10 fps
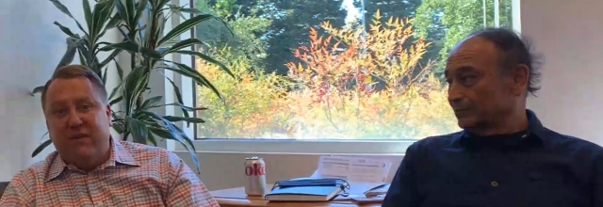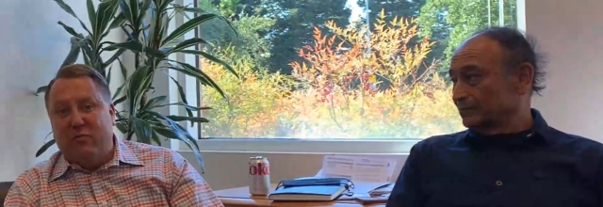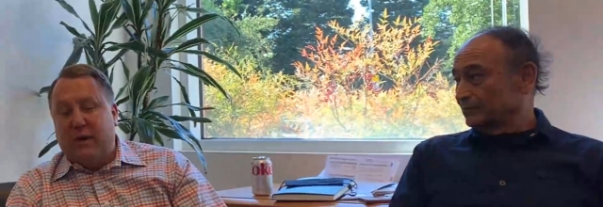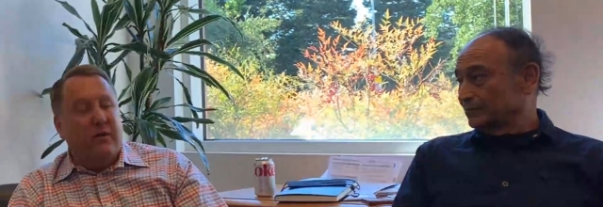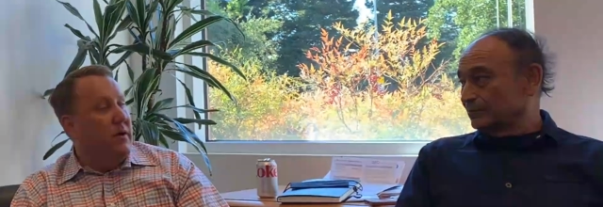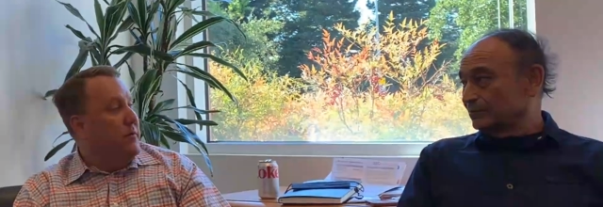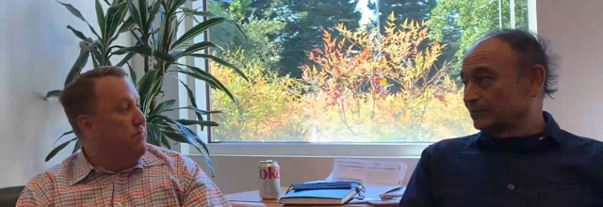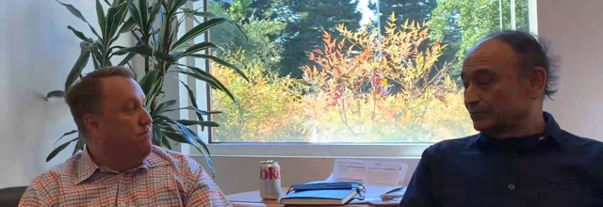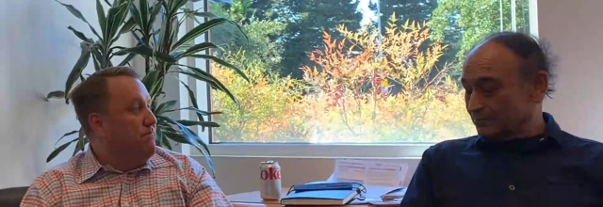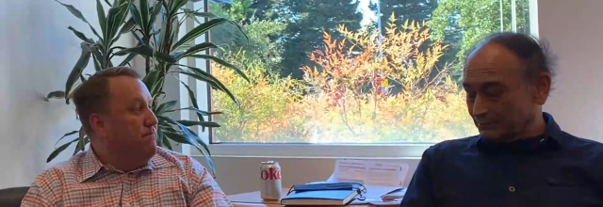Speaker 1: inspiring.
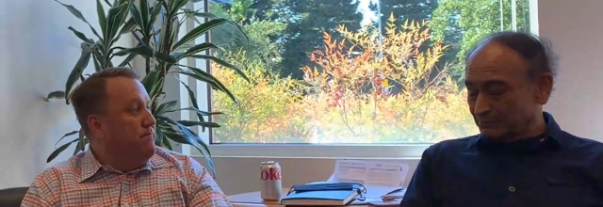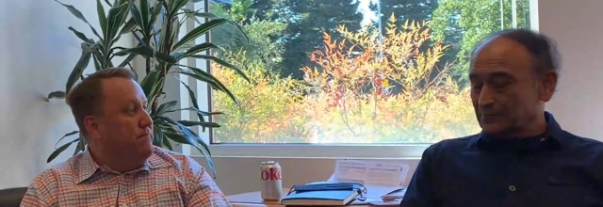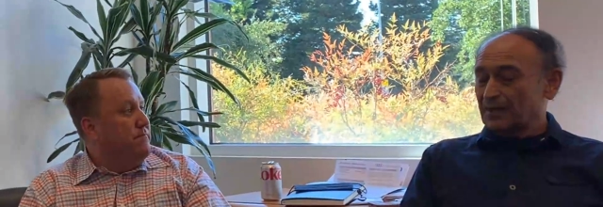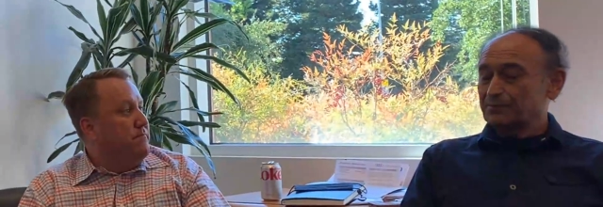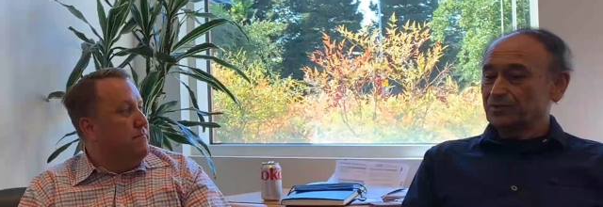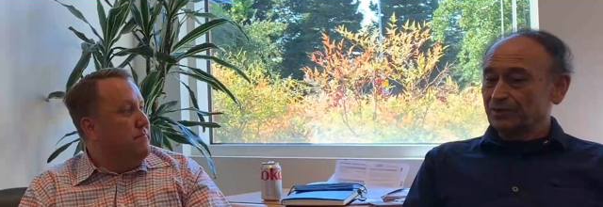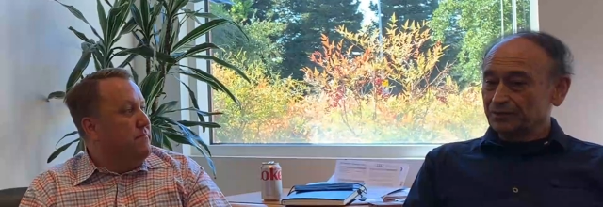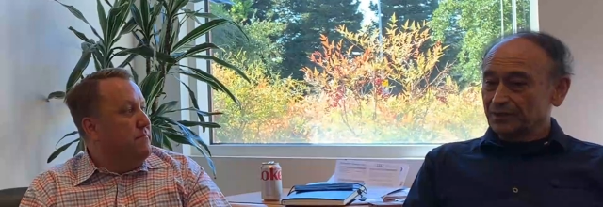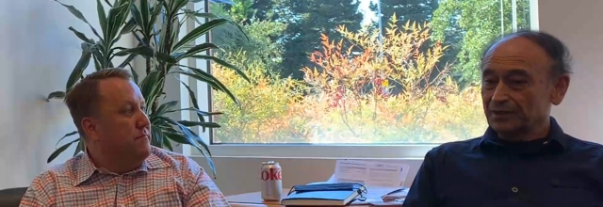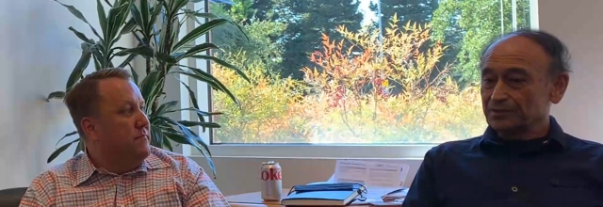
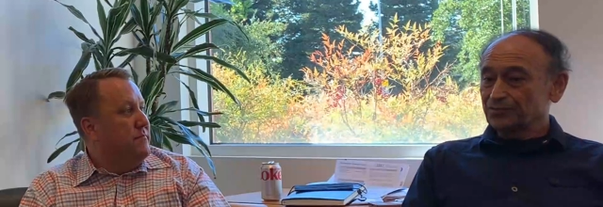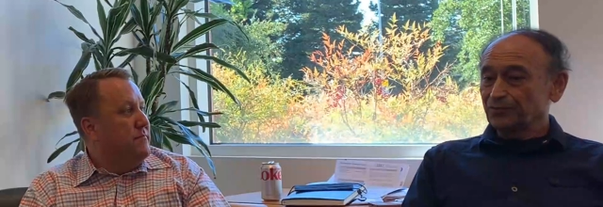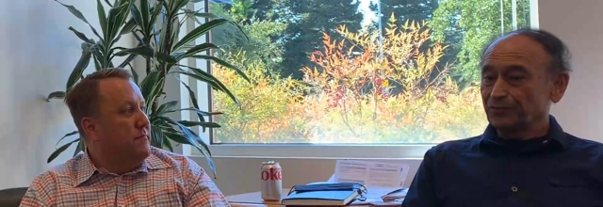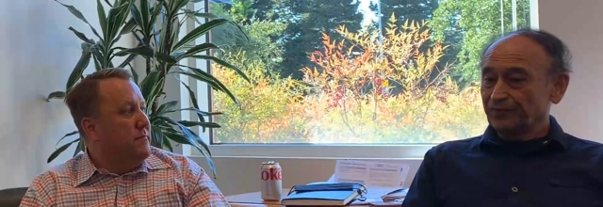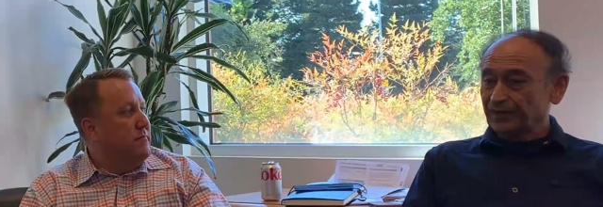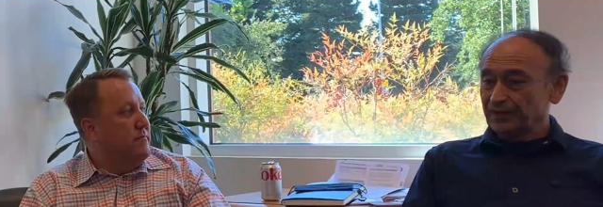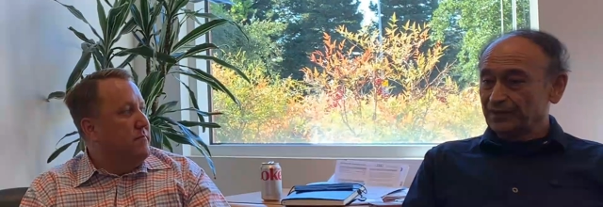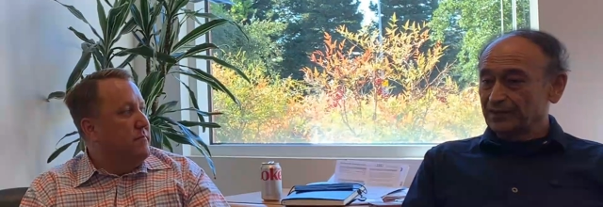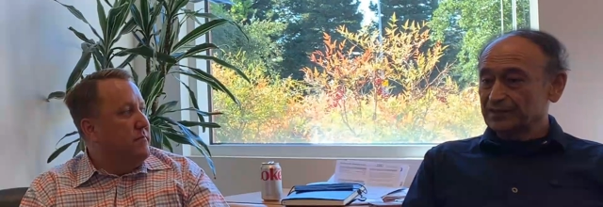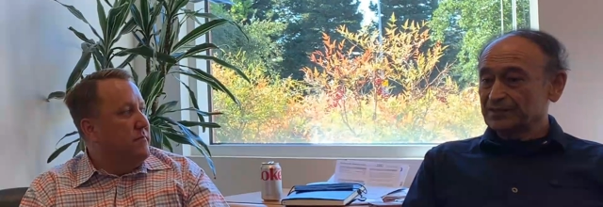
Speaker 2: Absolutely. It's
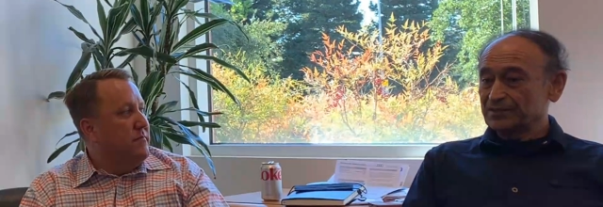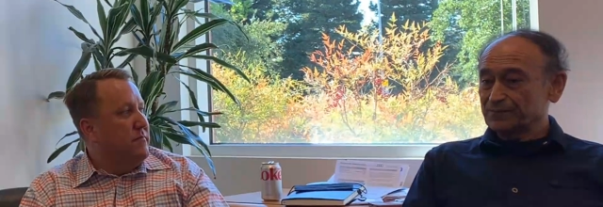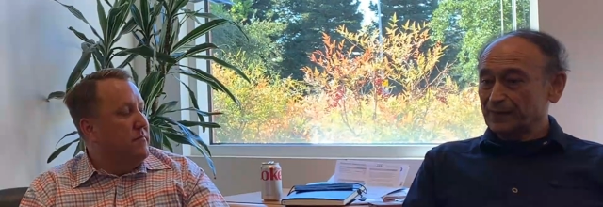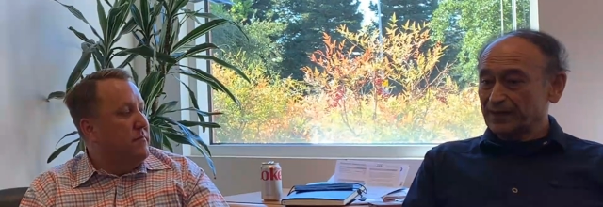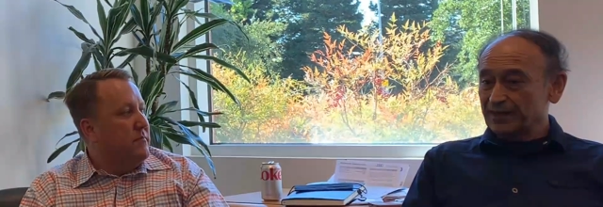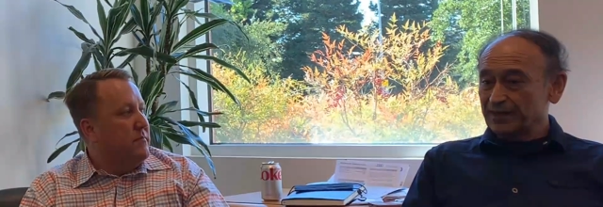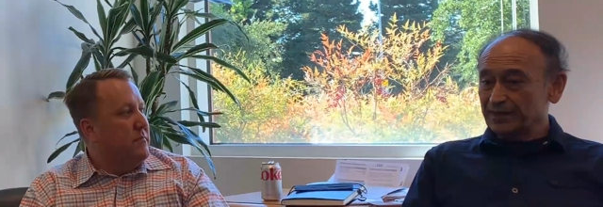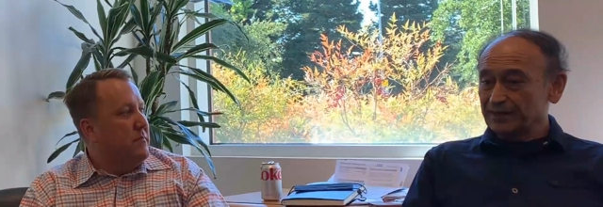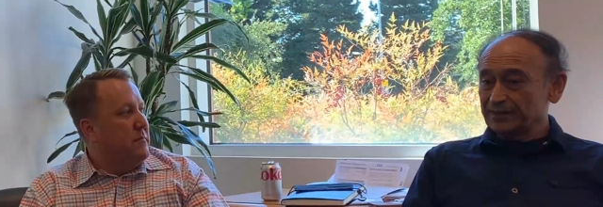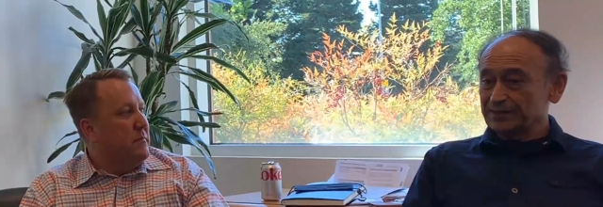fulfilling, it's inspiring,
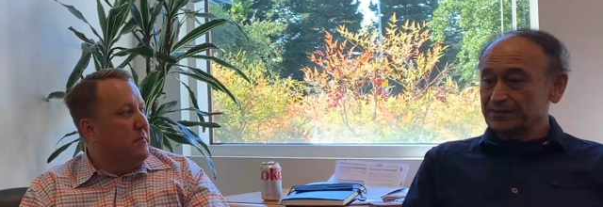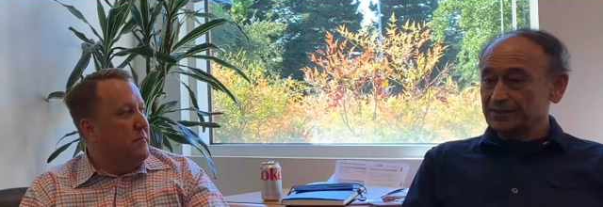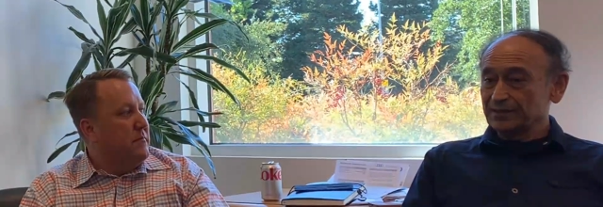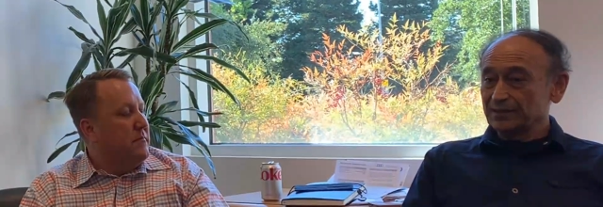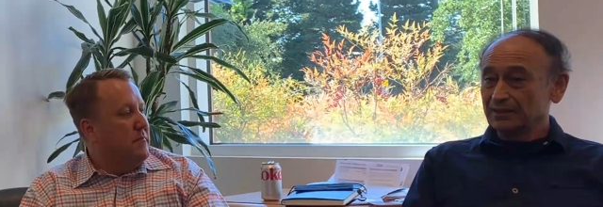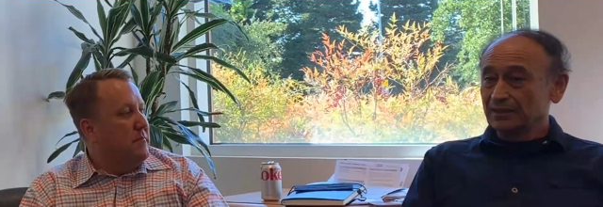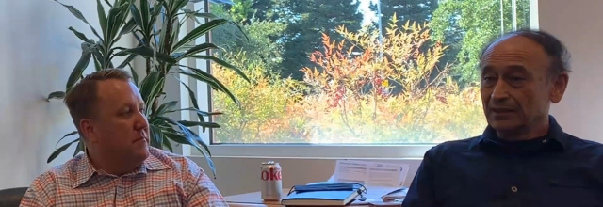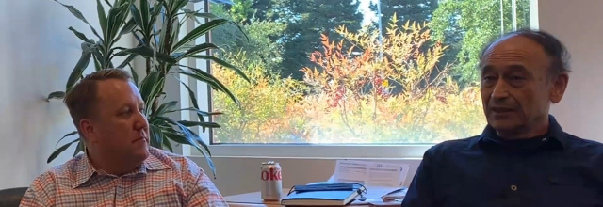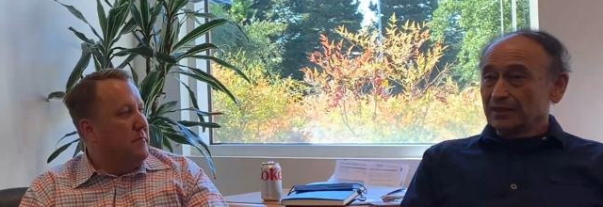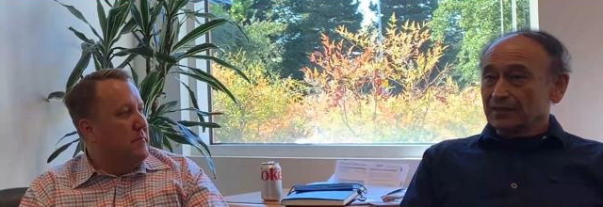it is uh,
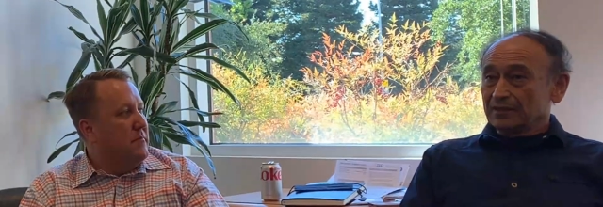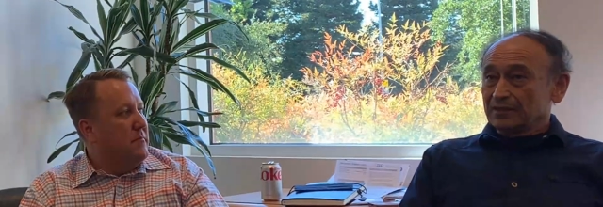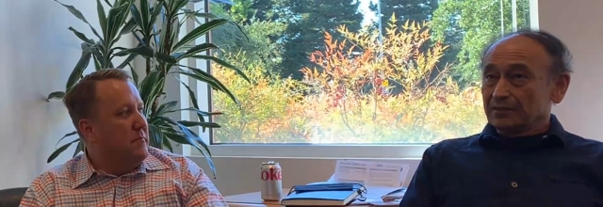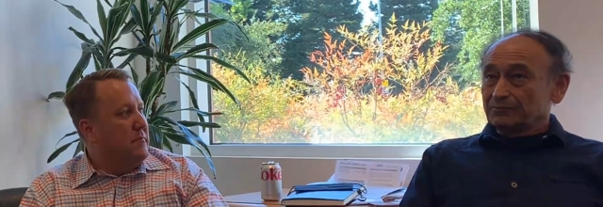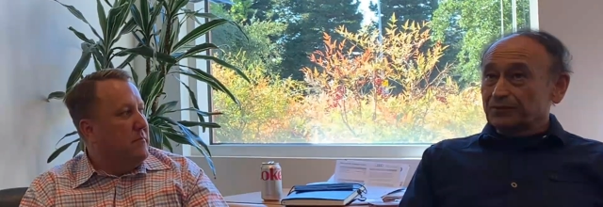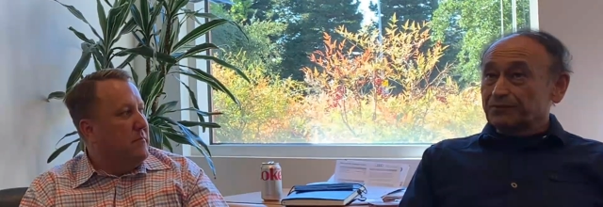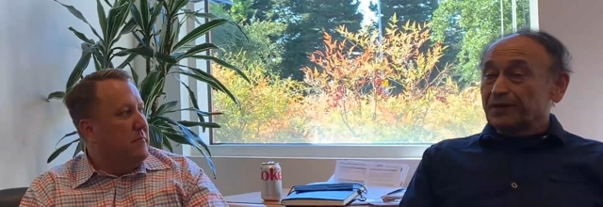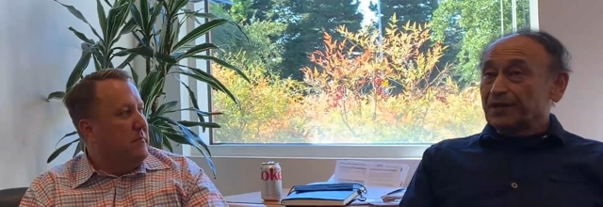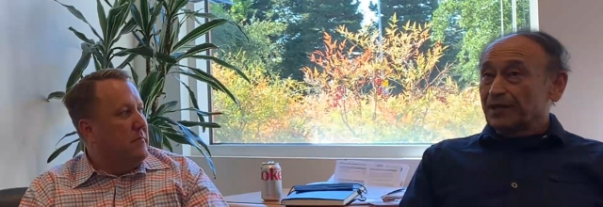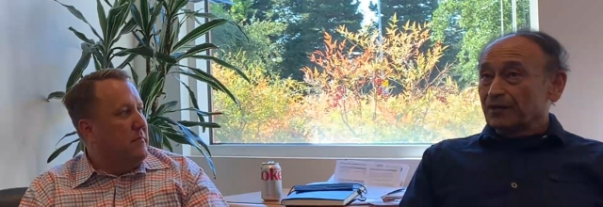
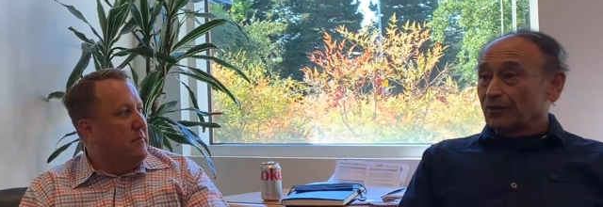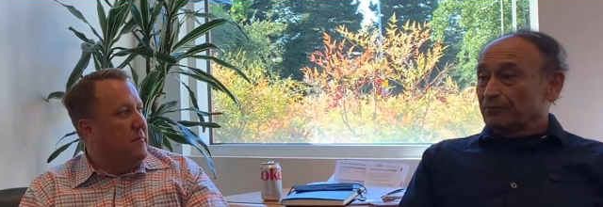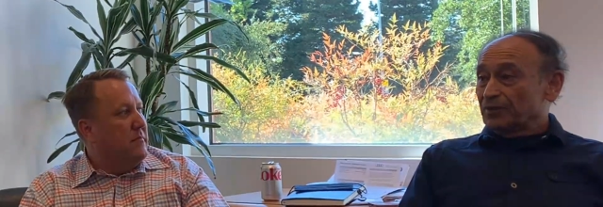really our